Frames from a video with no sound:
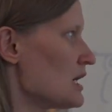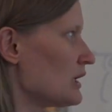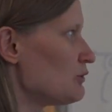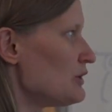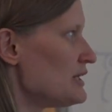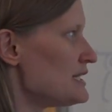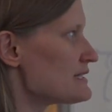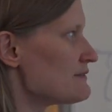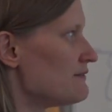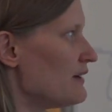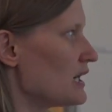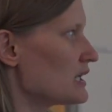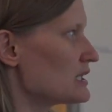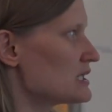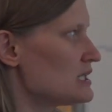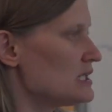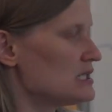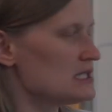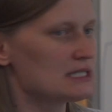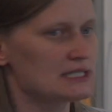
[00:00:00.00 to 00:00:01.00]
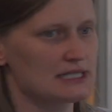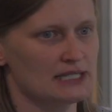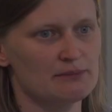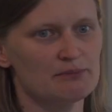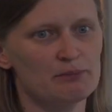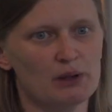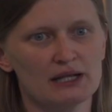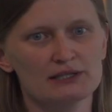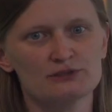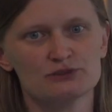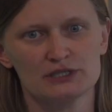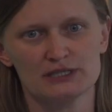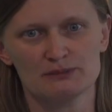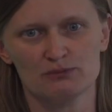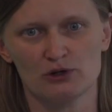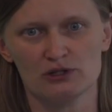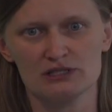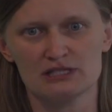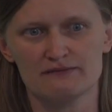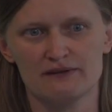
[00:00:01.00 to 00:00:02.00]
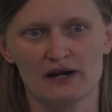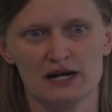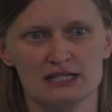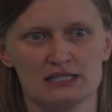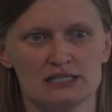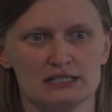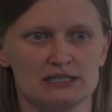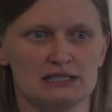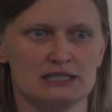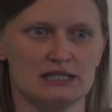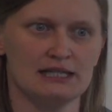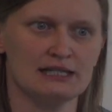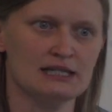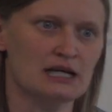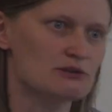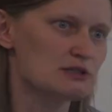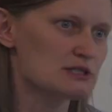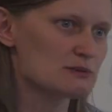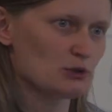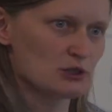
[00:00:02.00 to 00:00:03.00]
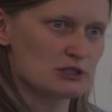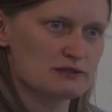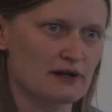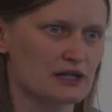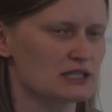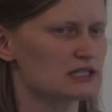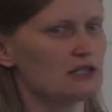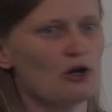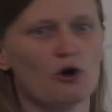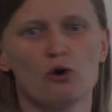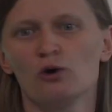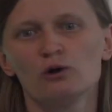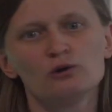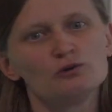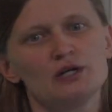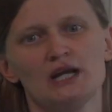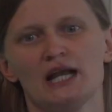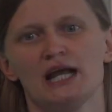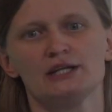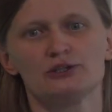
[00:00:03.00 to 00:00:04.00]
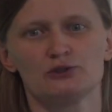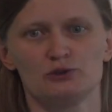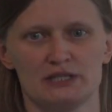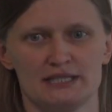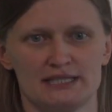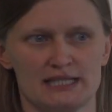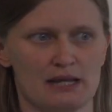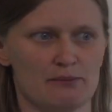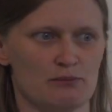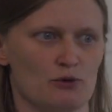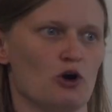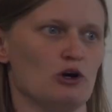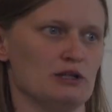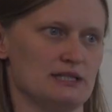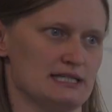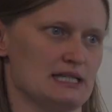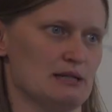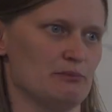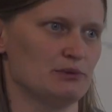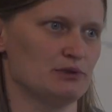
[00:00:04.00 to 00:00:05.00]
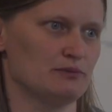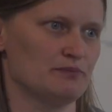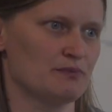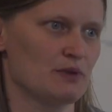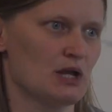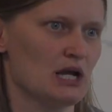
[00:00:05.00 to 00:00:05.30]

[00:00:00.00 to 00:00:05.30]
Green's functions, impulse response functions, linear response functions, they all relate to the same concept.